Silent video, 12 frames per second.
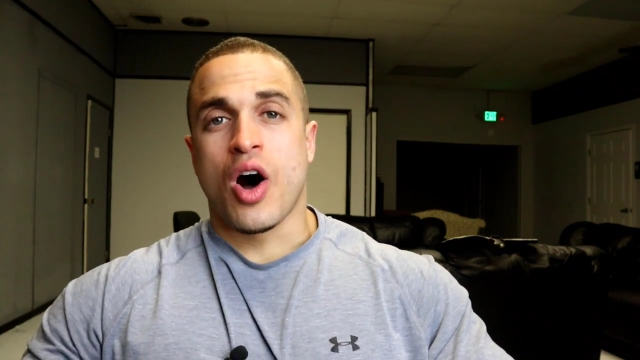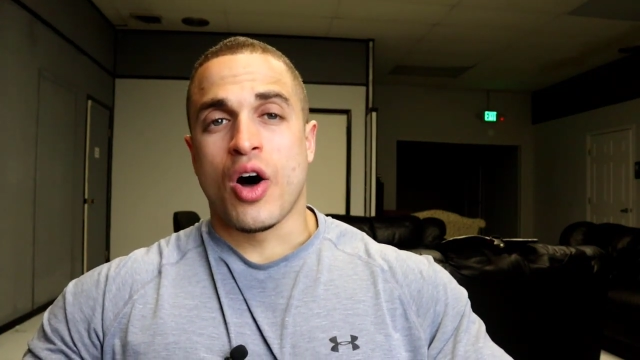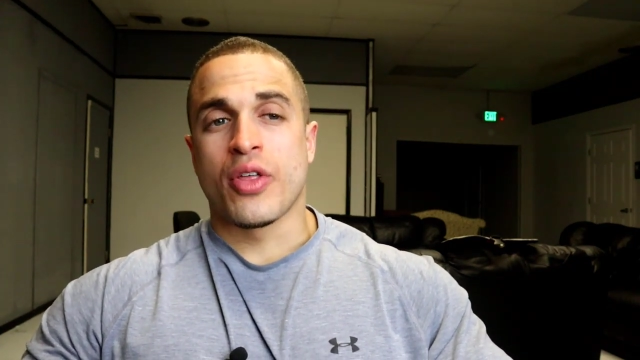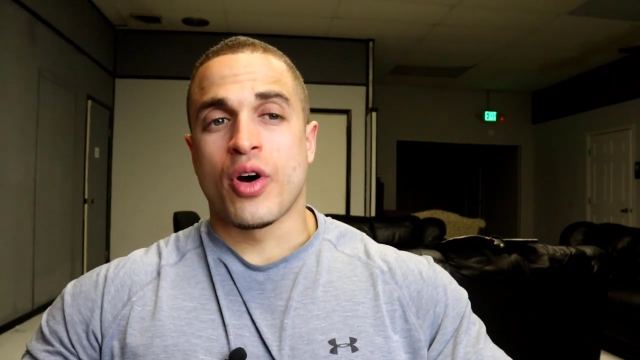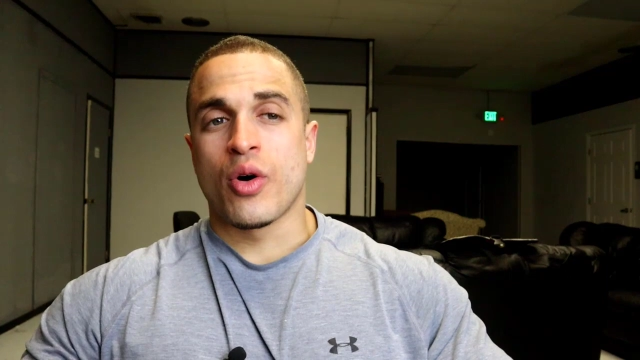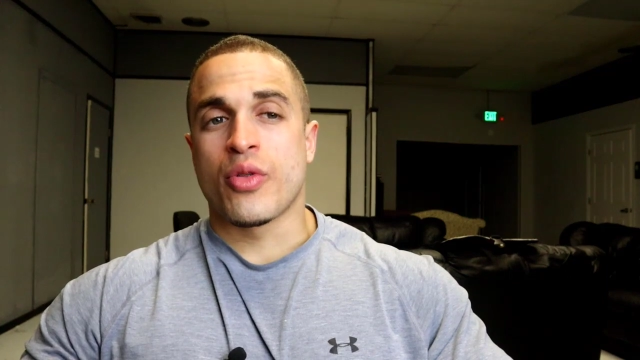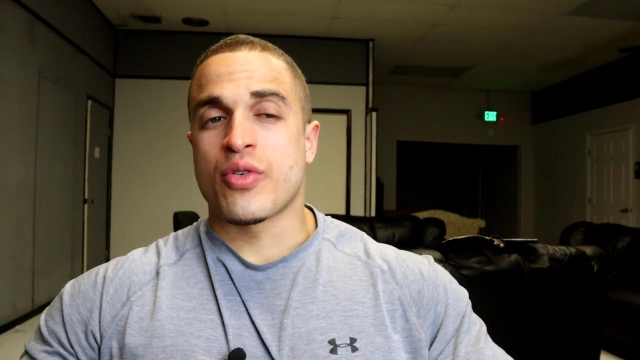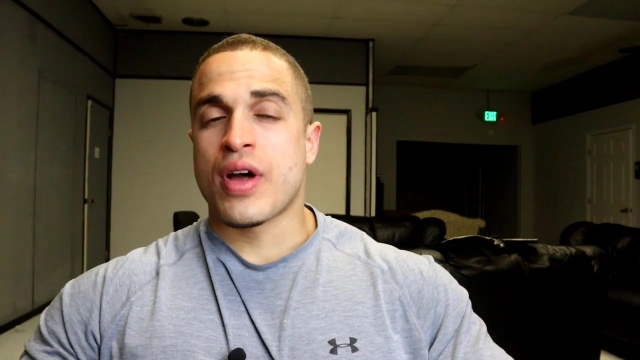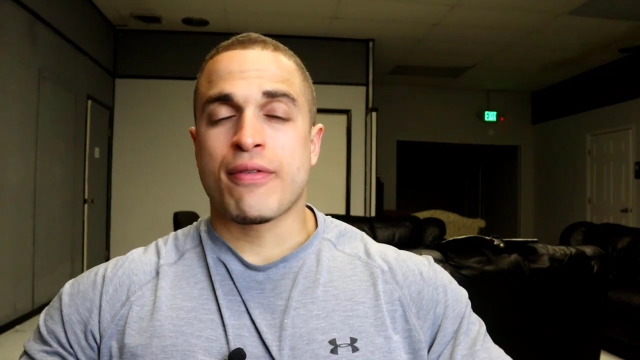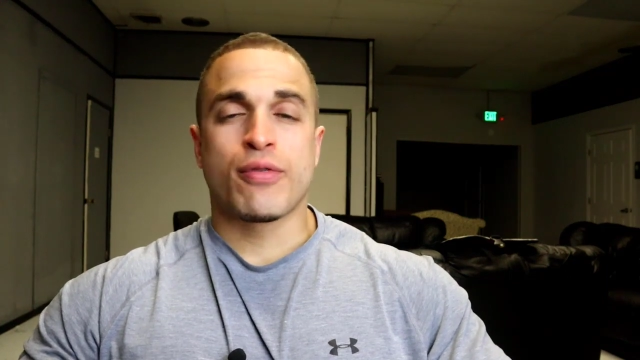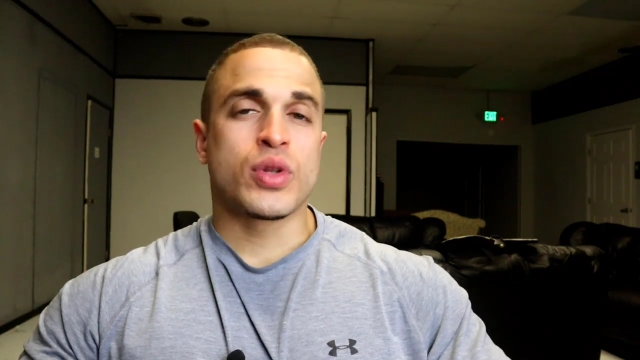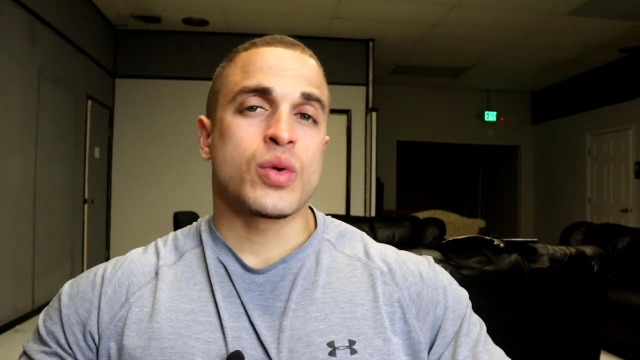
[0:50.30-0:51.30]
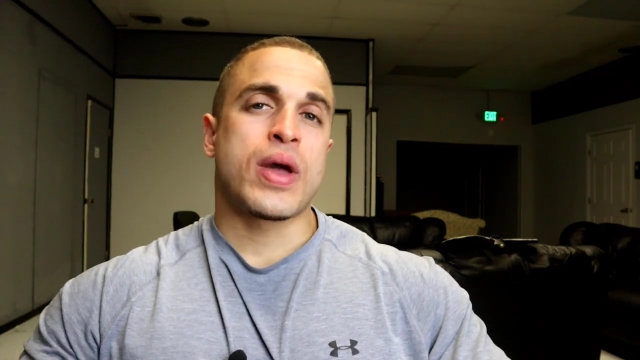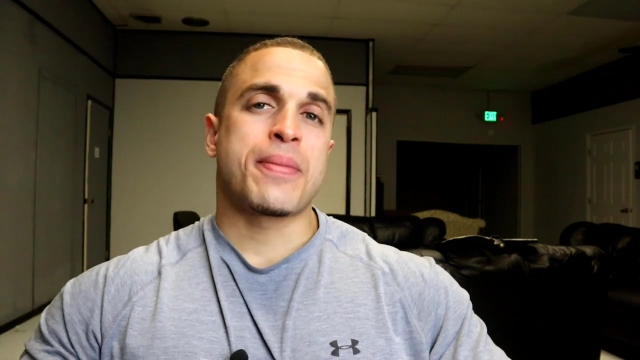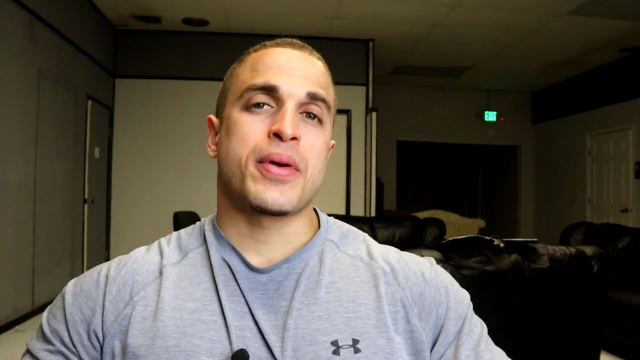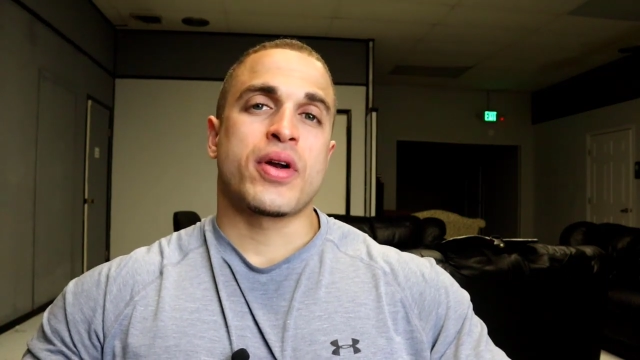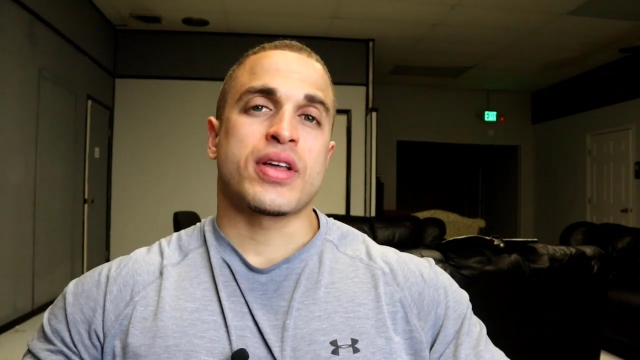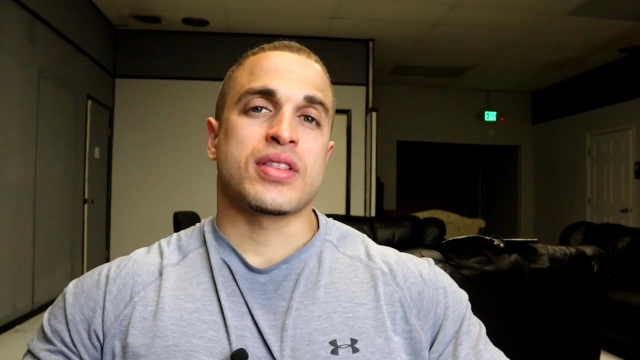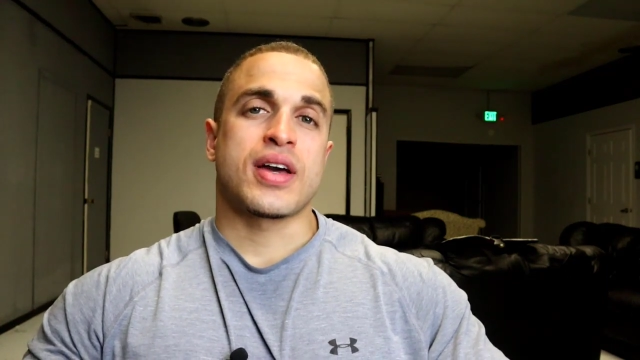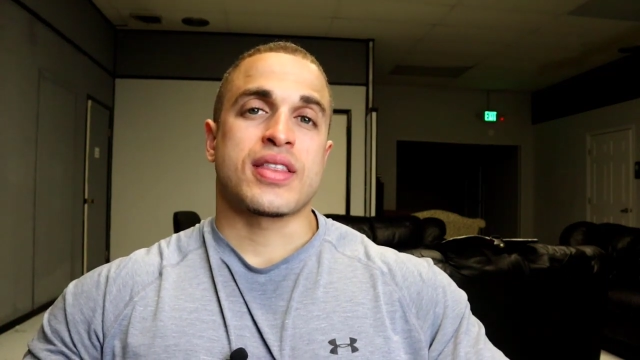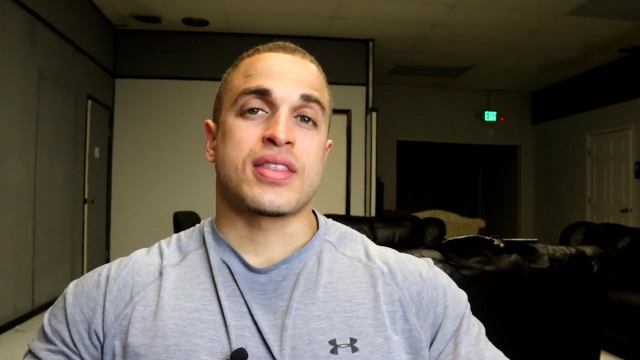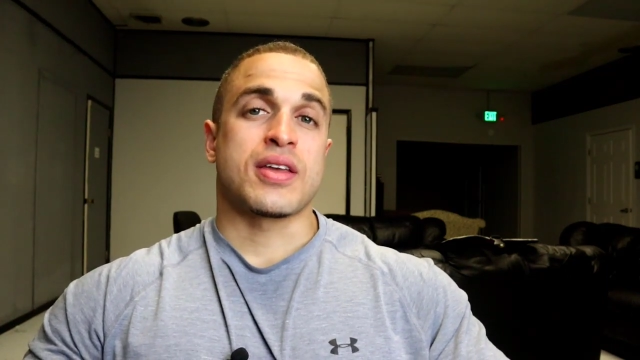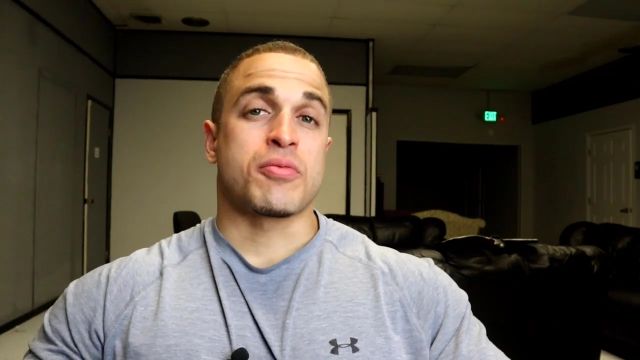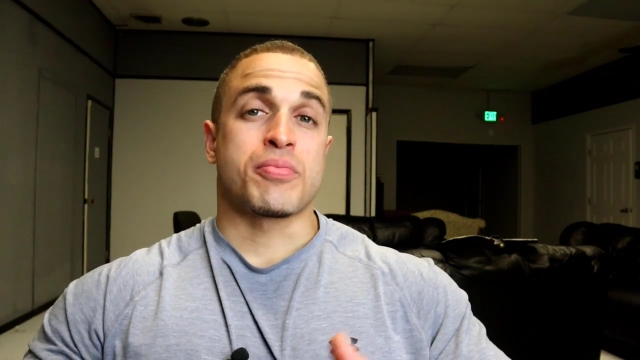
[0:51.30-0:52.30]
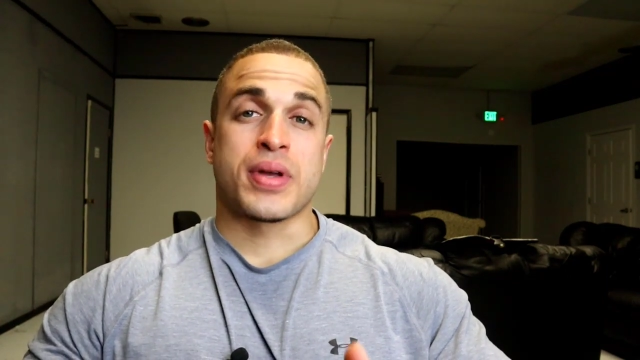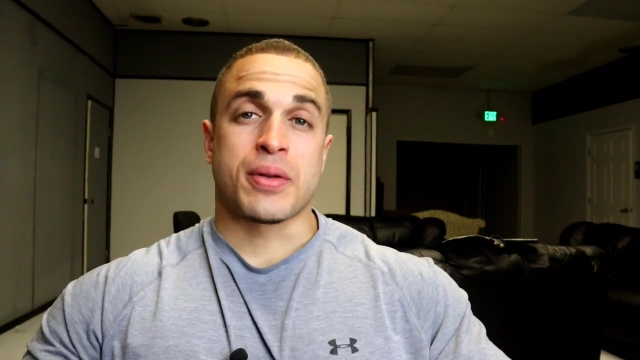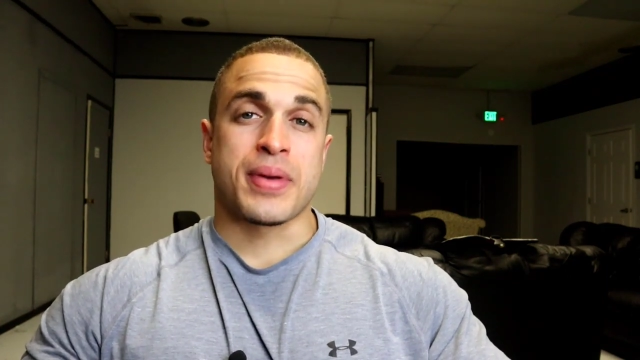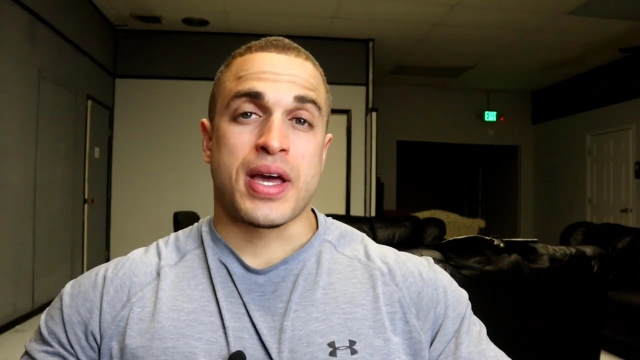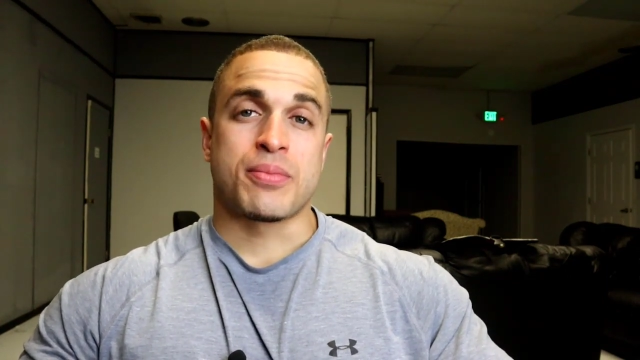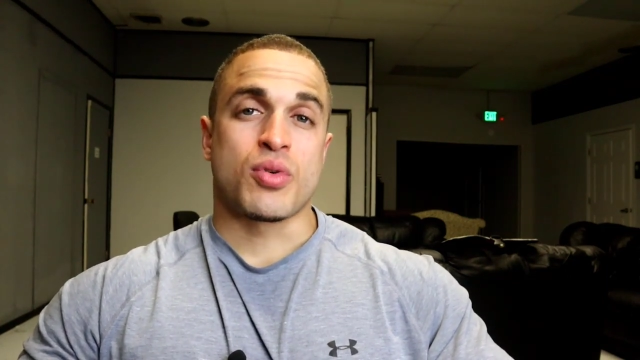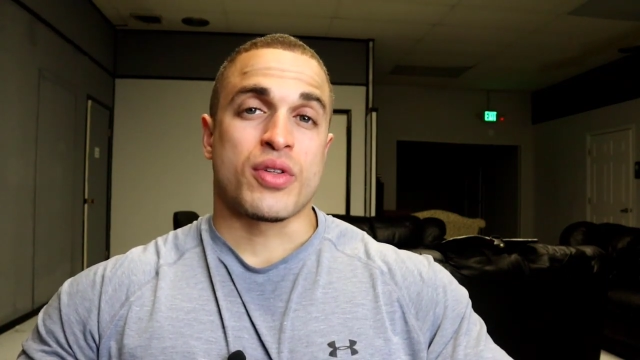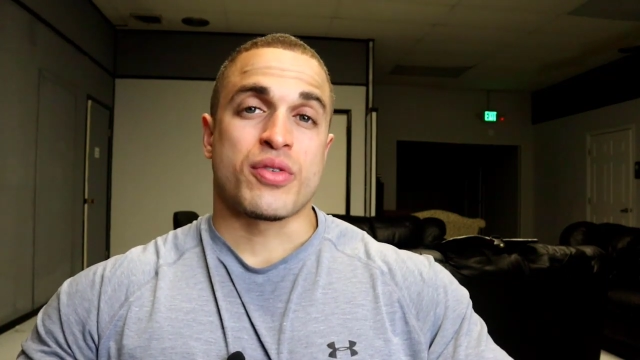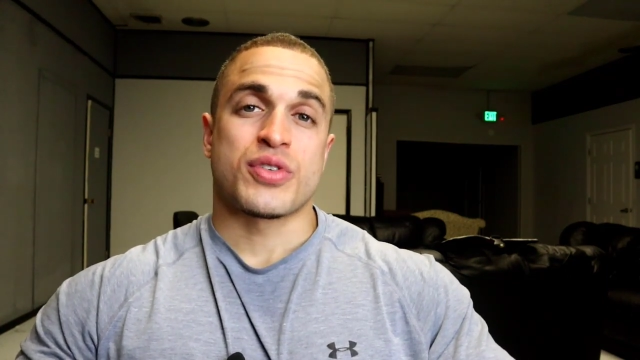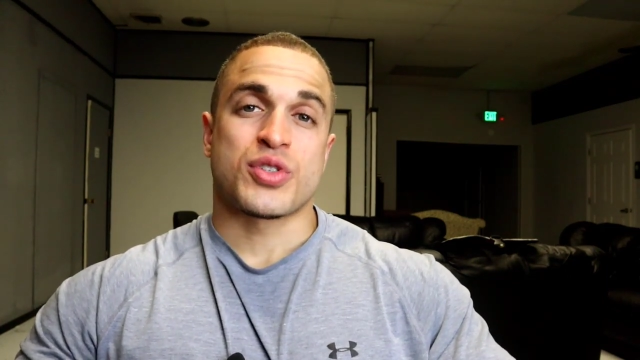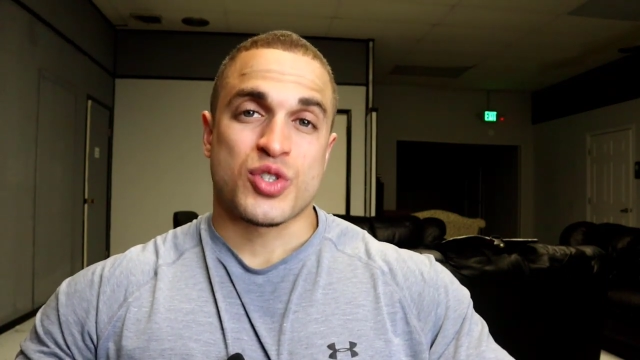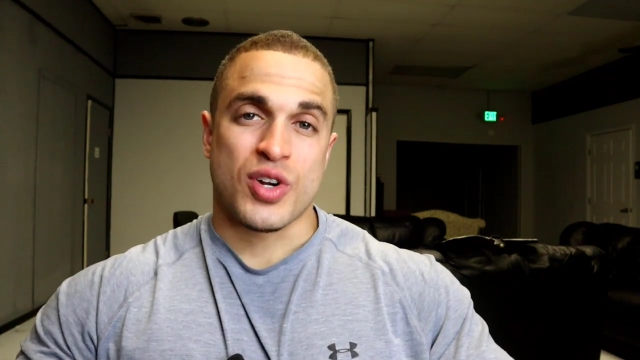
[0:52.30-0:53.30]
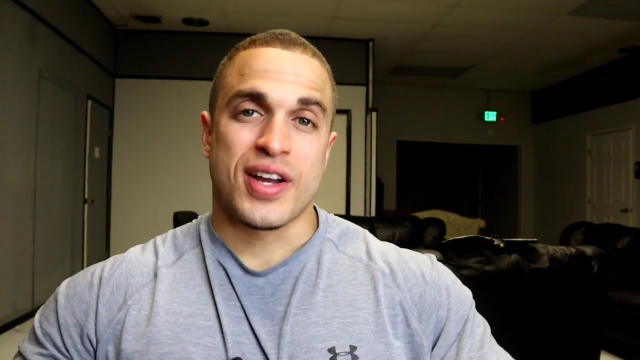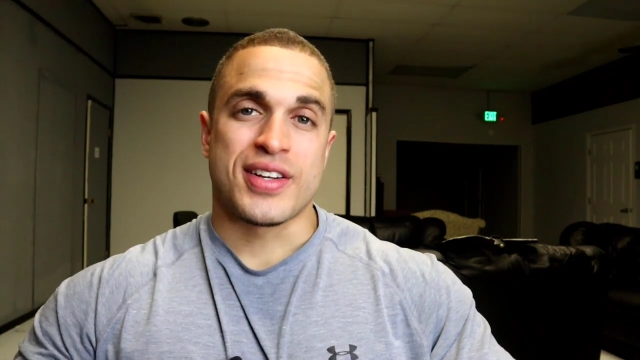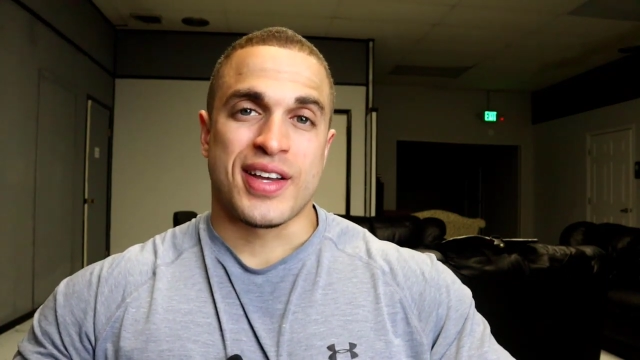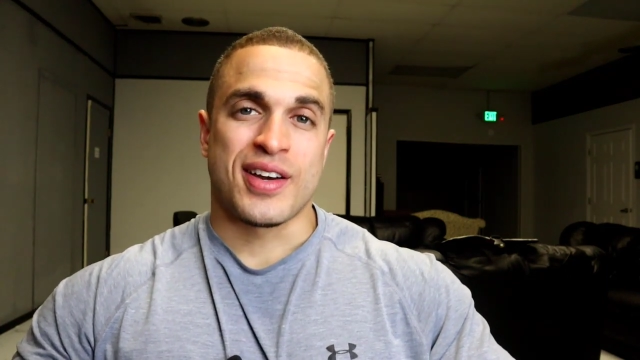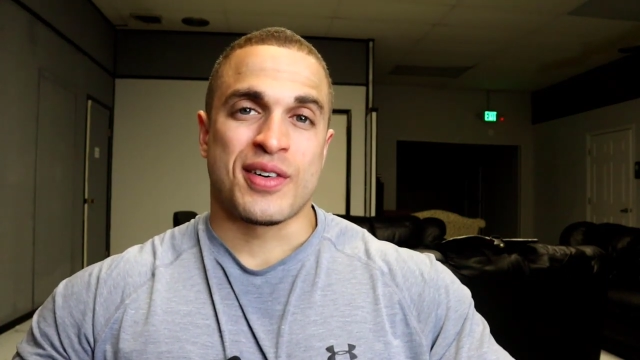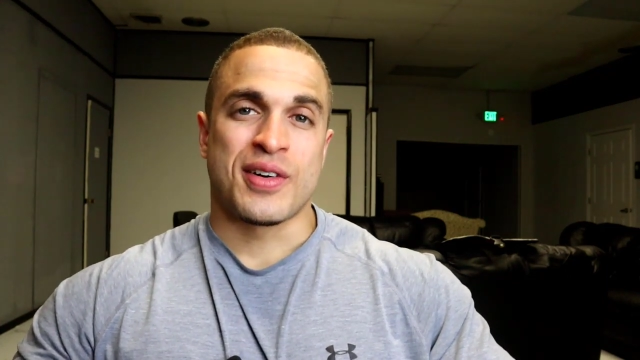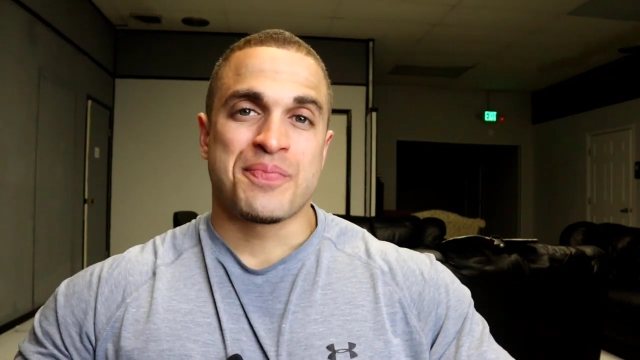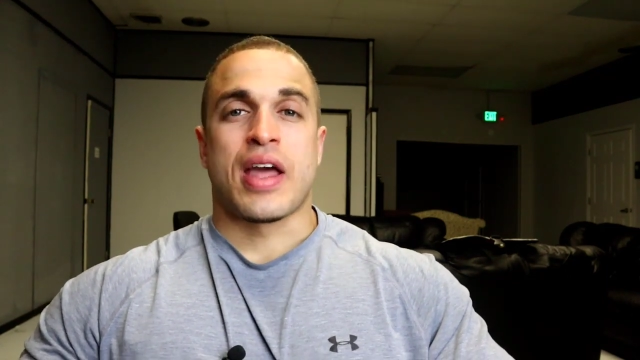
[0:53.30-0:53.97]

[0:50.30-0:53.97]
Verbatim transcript: although they're not fully weight-bearing like their big bad brother, the Stryde nail.